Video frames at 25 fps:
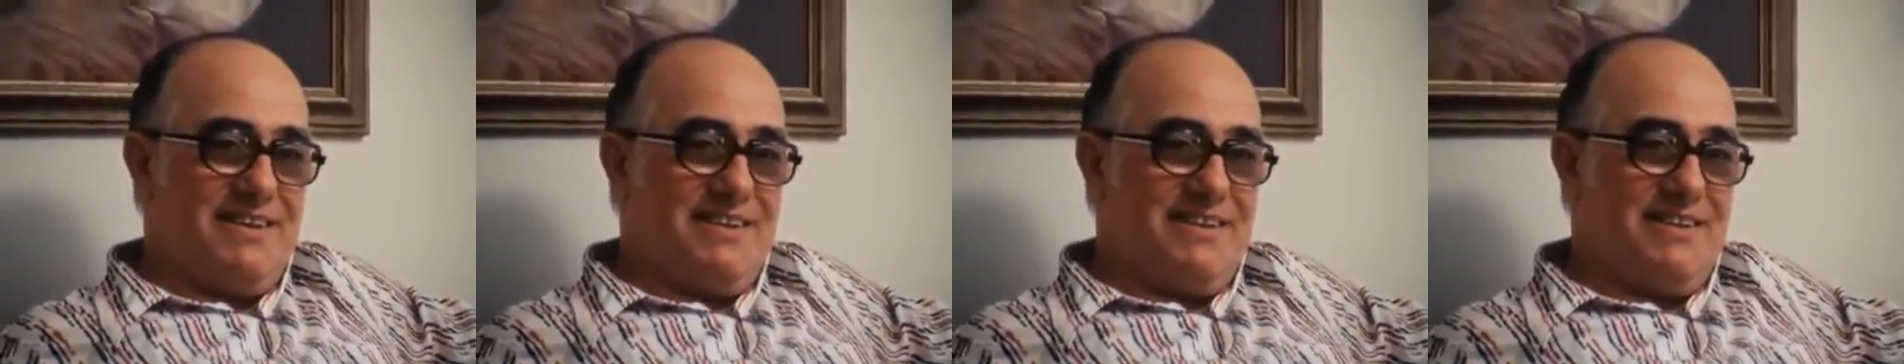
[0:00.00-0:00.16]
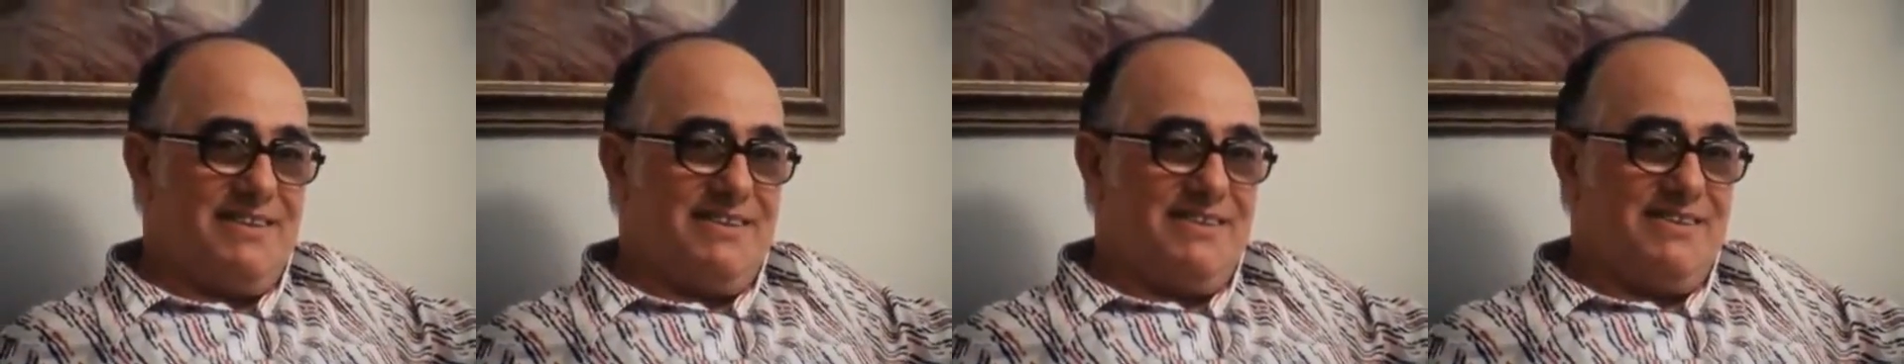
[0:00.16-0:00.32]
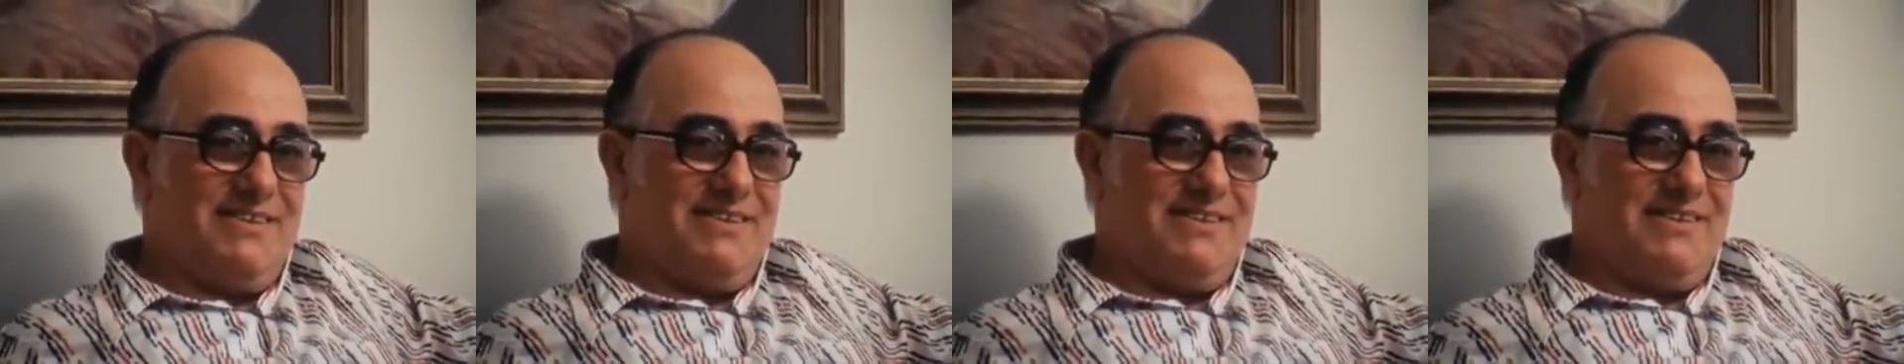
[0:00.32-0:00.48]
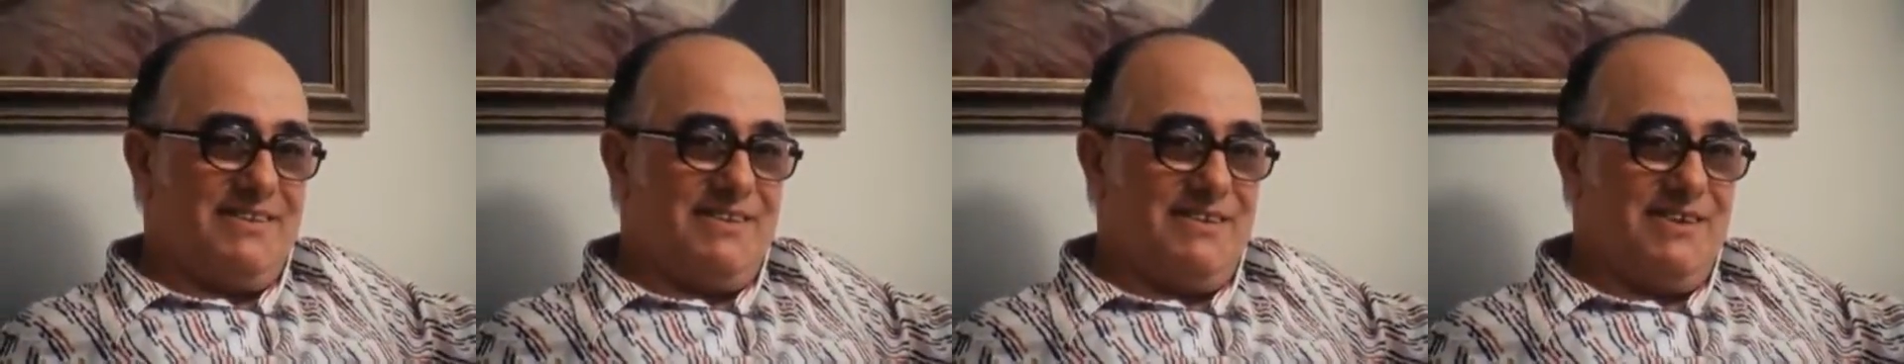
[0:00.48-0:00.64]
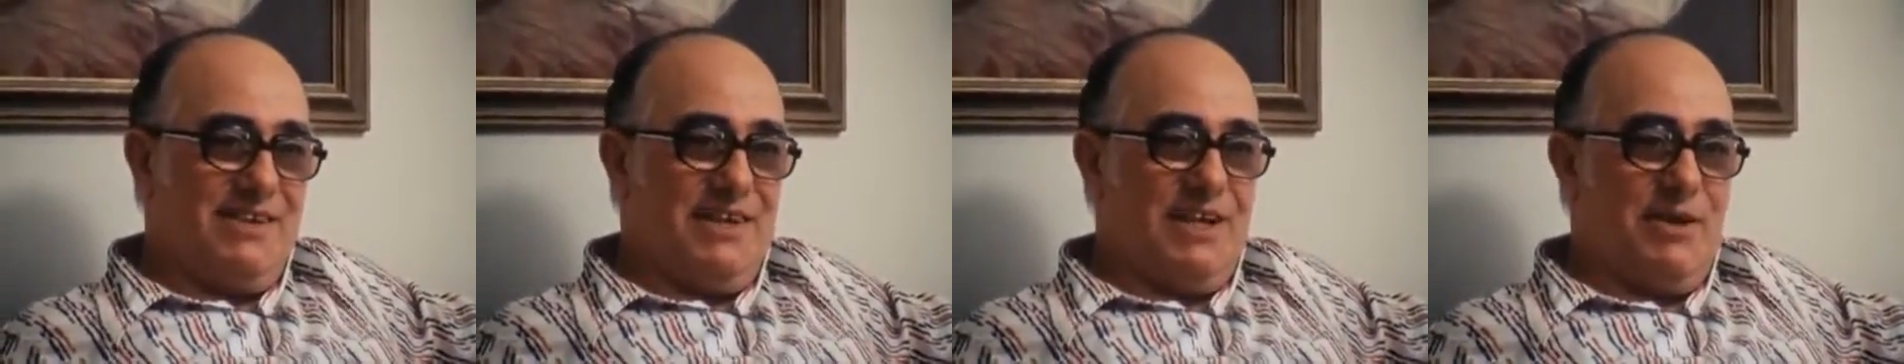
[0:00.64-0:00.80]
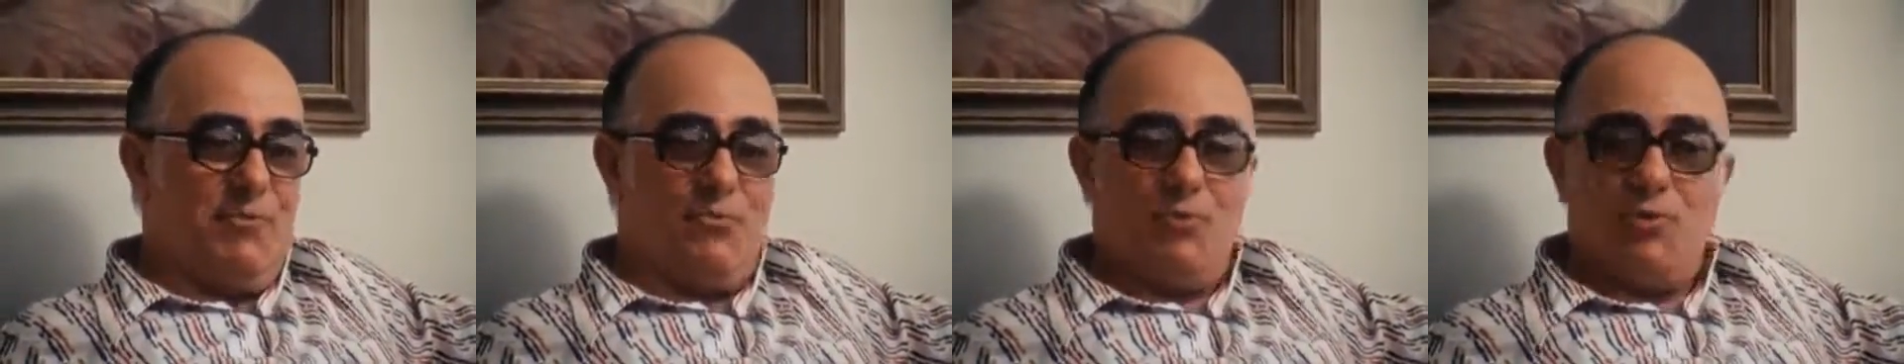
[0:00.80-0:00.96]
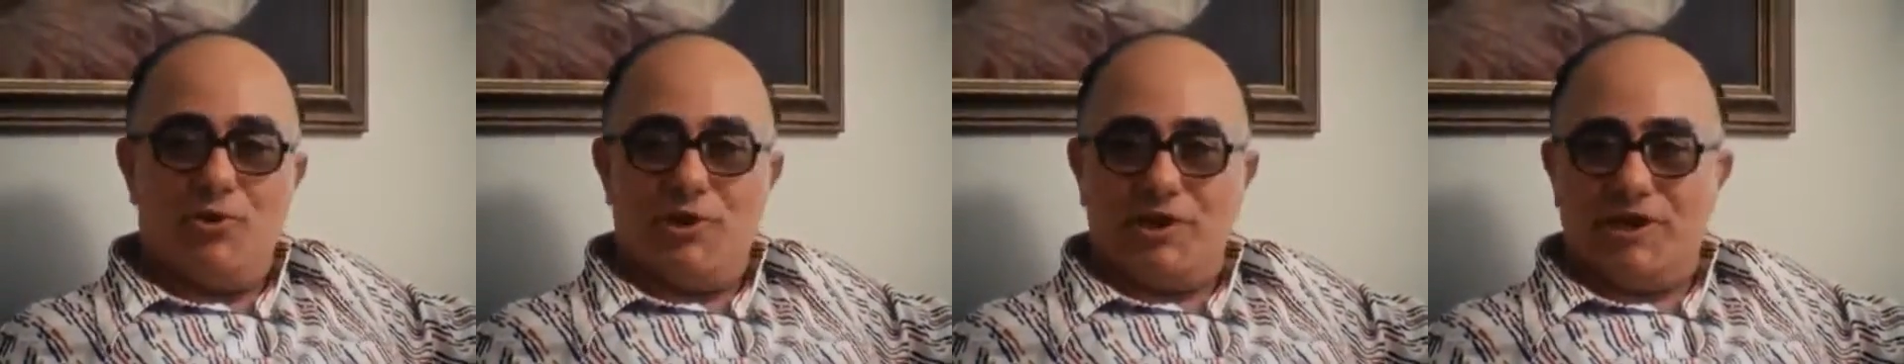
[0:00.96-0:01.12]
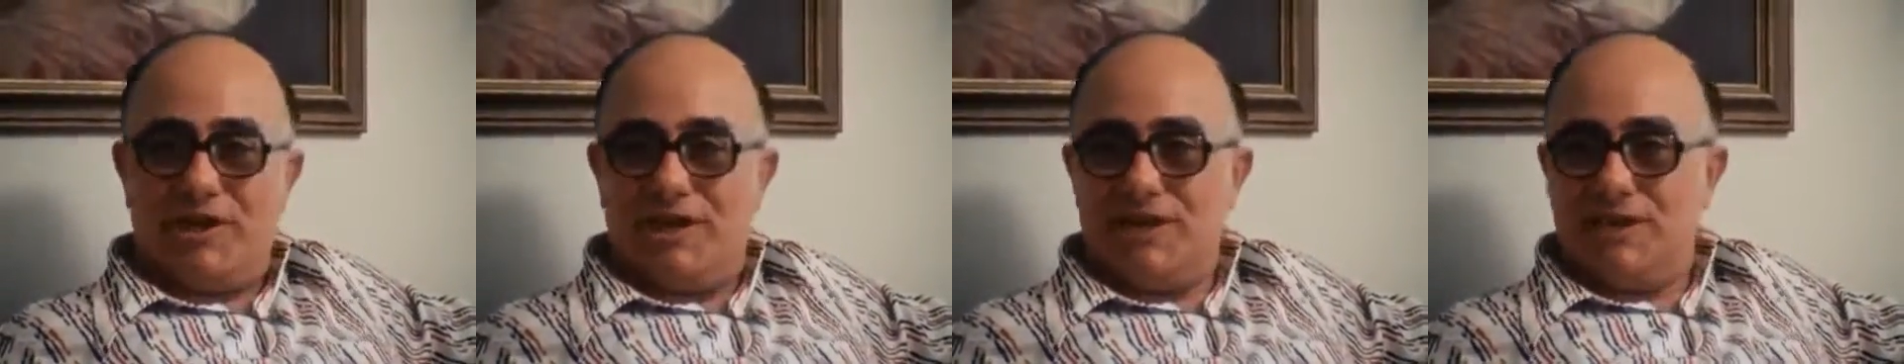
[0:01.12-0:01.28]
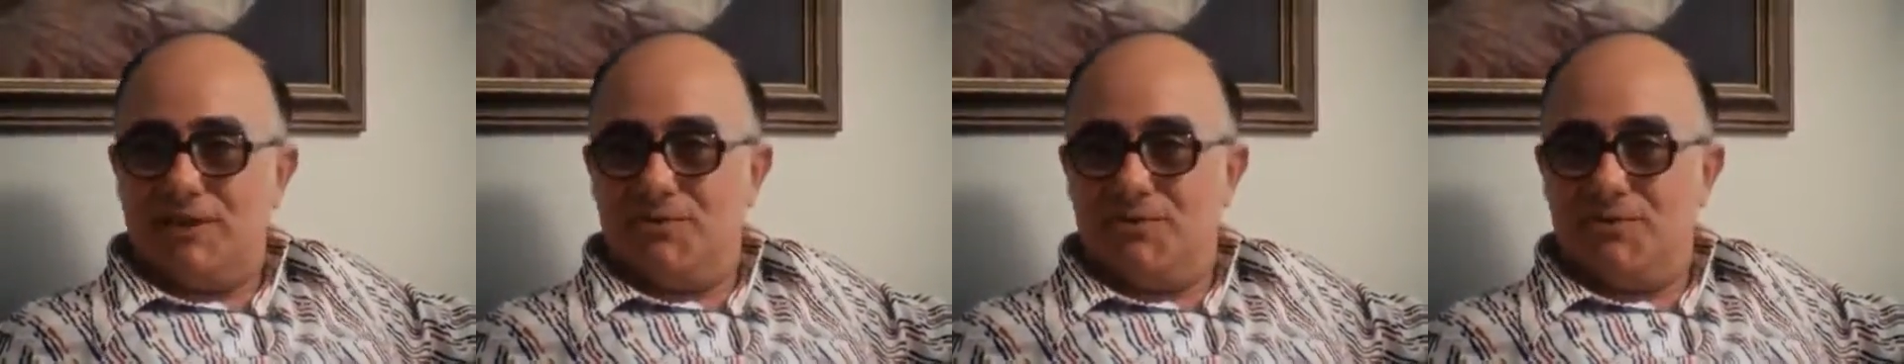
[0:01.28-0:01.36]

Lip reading: the little at water Kent,